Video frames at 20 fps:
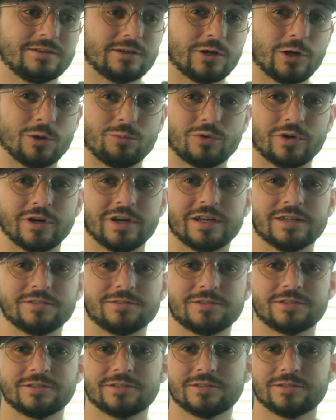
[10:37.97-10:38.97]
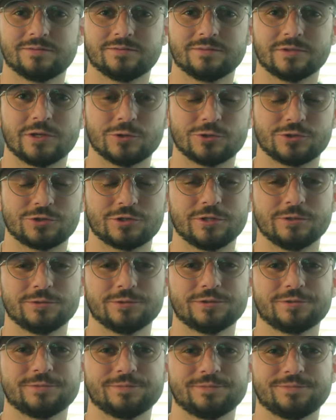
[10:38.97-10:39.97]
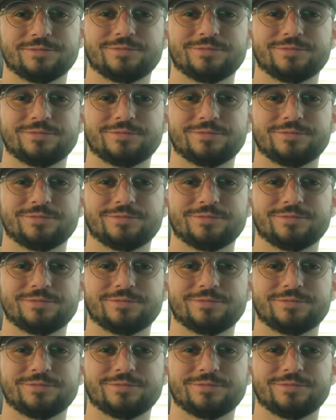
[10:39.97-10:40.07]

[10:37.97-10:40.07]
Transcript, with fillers: Go Braves. Go Stros.